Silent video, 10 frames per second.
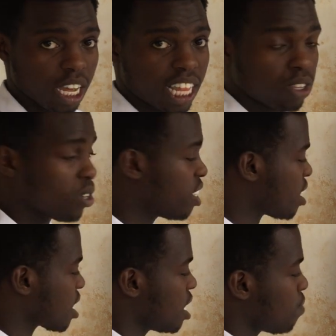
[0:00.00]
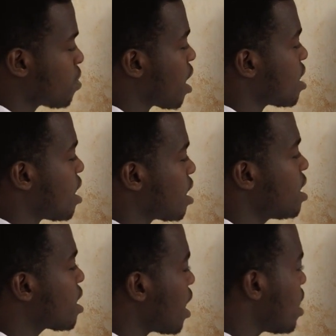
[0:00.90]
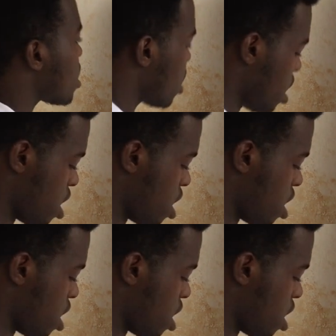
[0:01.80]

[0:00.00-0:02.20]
And I told you the significance that in case